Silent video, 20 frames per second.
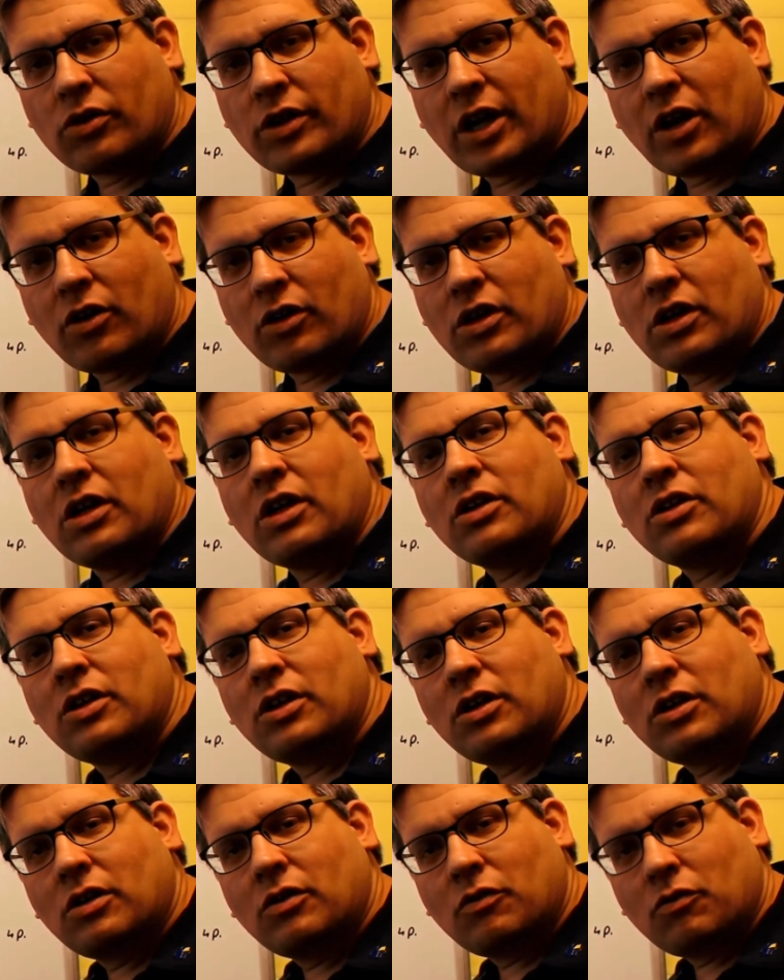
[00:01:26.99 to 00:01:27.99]
Now in
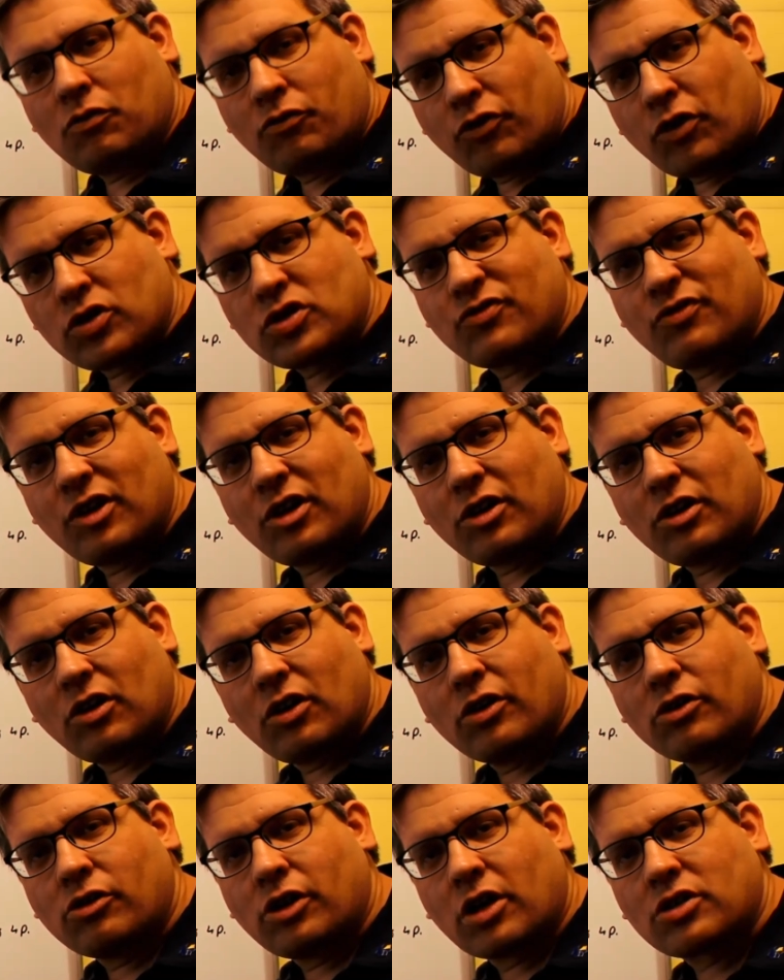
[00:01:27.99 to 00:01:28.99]
the first video,
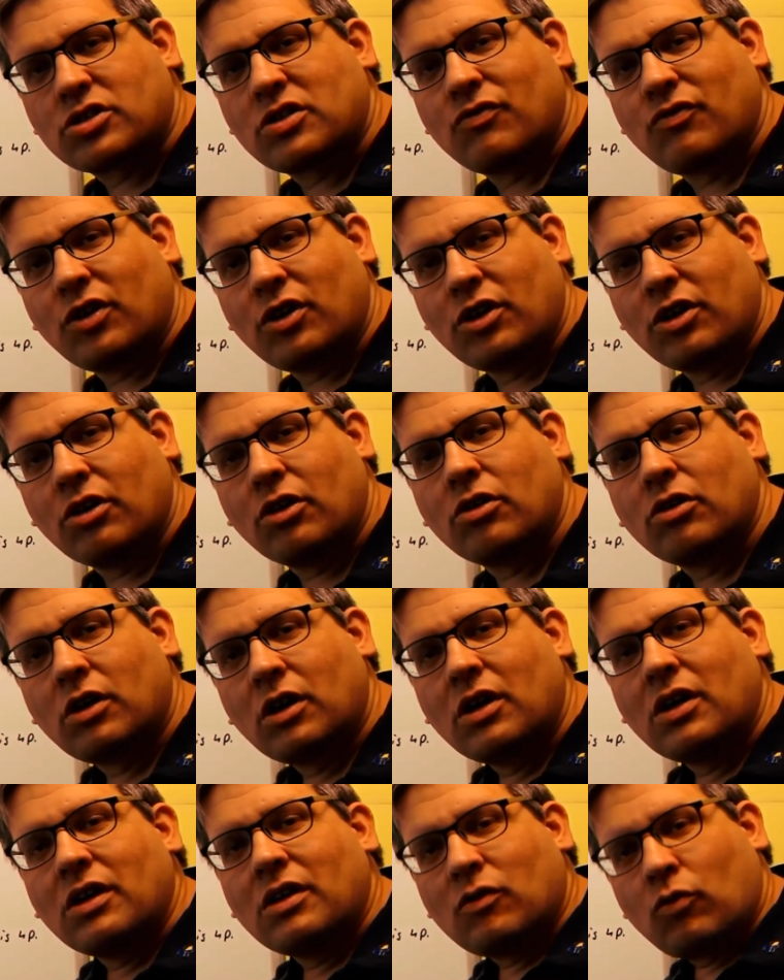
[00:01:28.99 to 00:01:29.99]
introduction video,
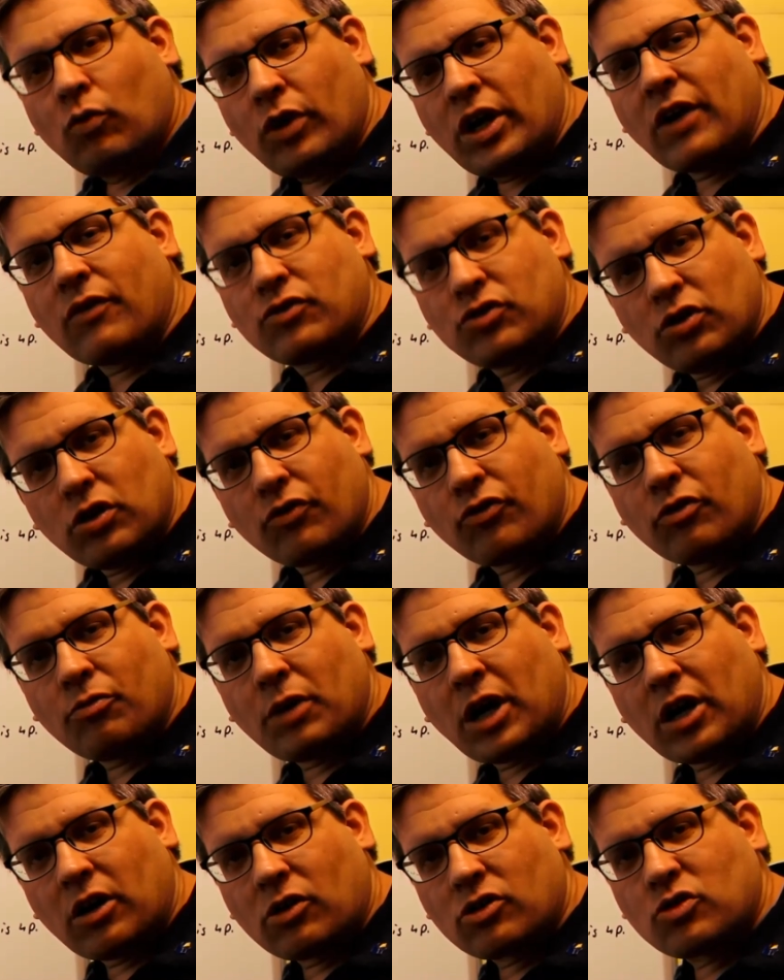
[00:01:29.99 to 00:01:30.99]
we have two different
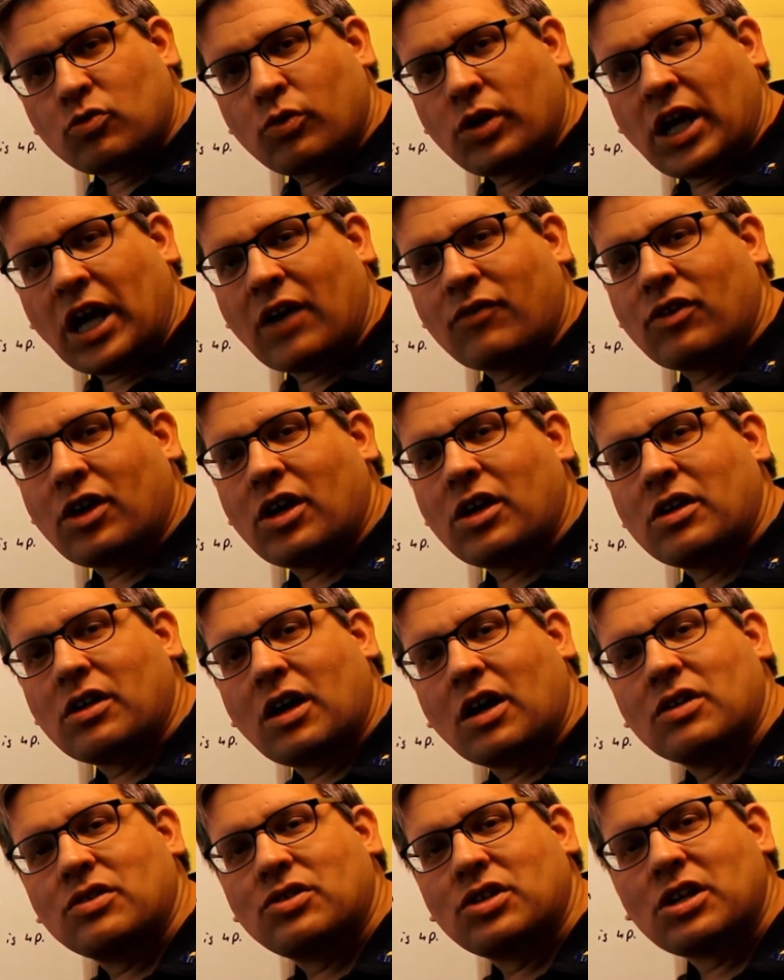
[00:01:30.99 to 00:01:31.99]
models. We have a,
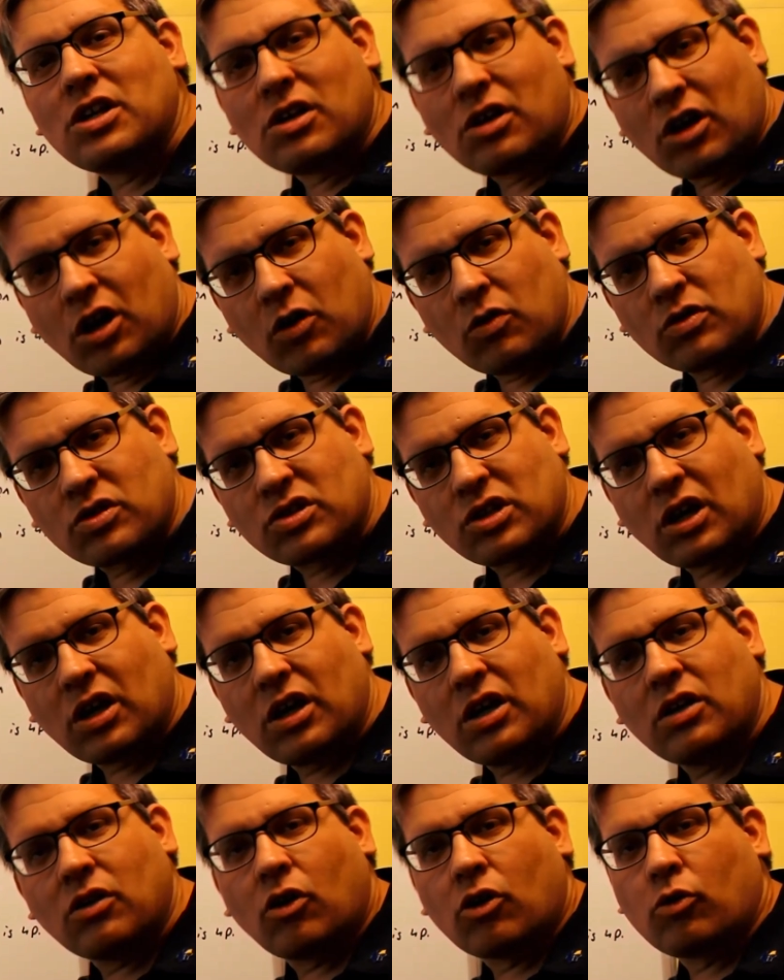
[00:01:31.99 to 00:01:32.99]
a d
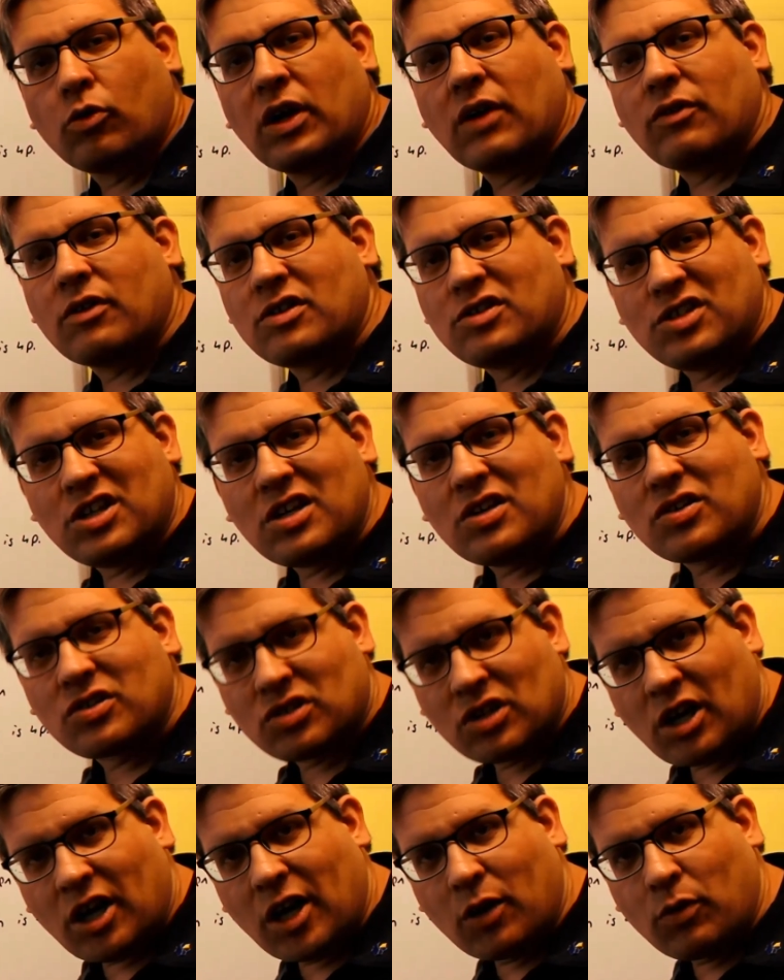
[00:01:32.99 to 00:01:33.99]
cosine or we have a d
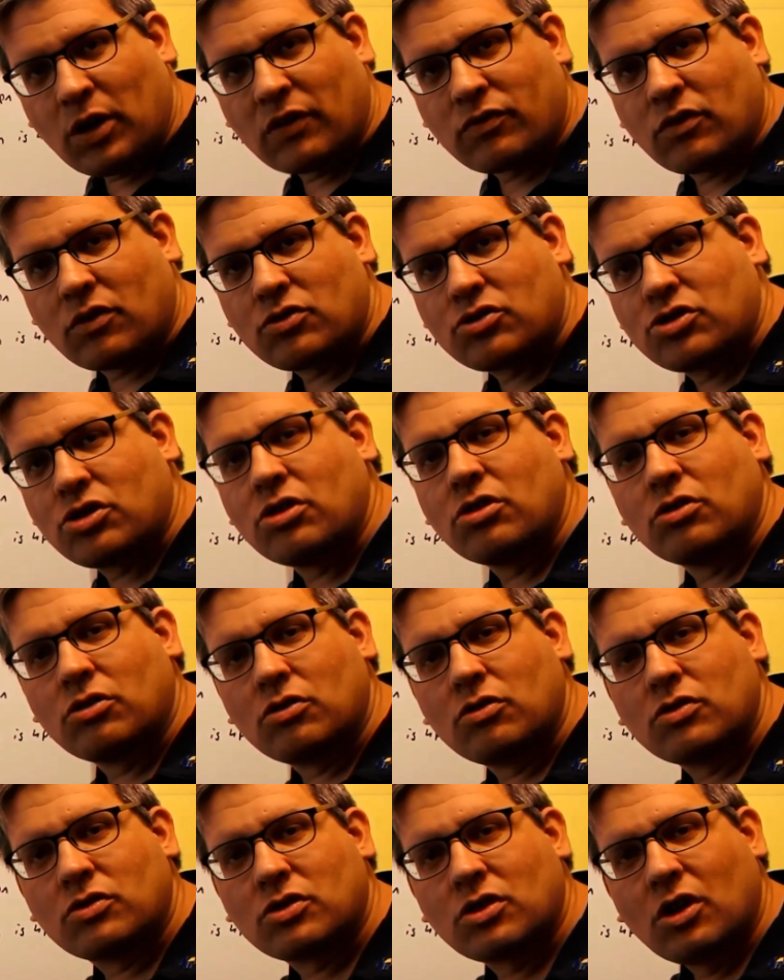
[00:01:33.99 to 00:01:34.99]
sine. We have to
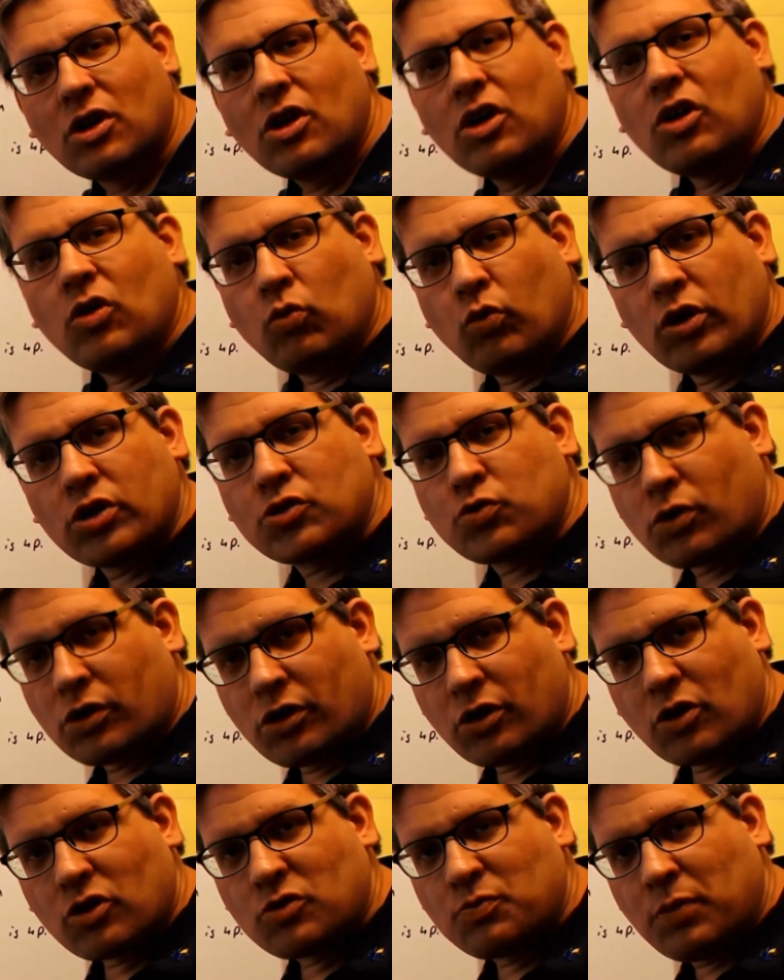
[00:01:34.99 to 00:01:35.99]
choose which one
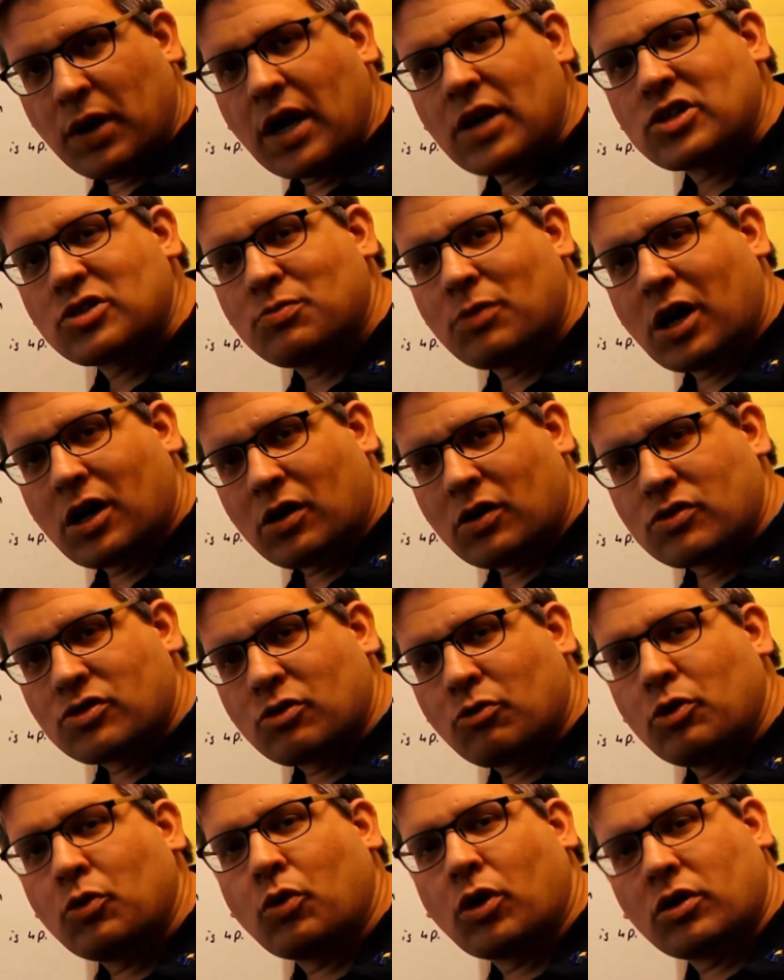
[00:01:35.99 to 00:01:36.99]
of those base models
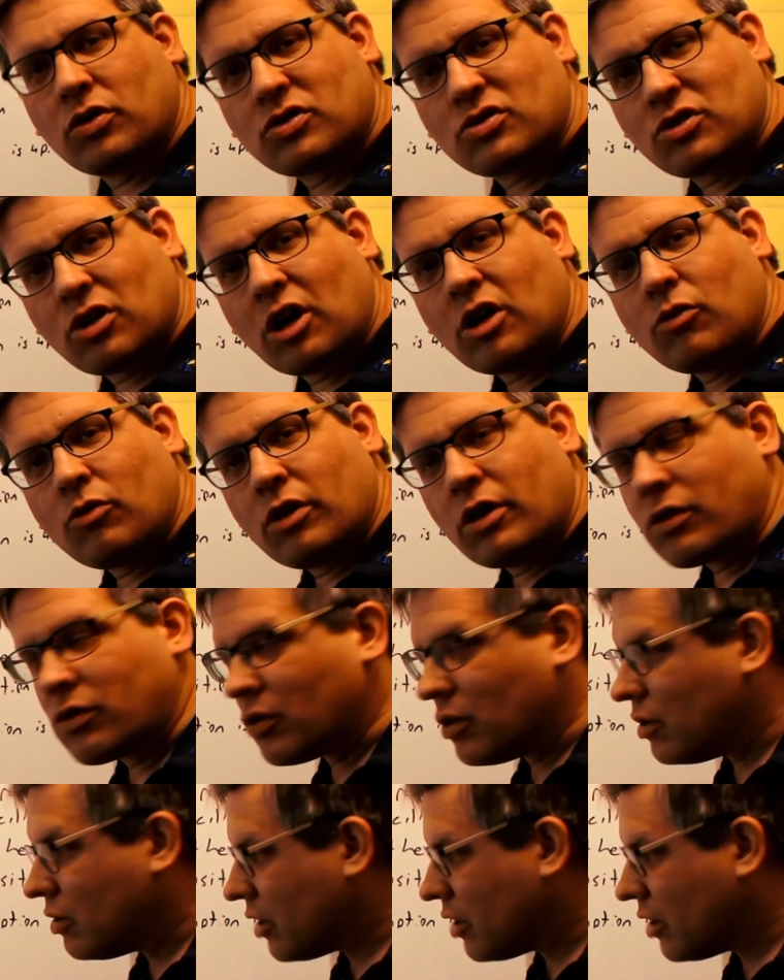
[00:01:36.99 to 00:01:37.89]
that we want to start with.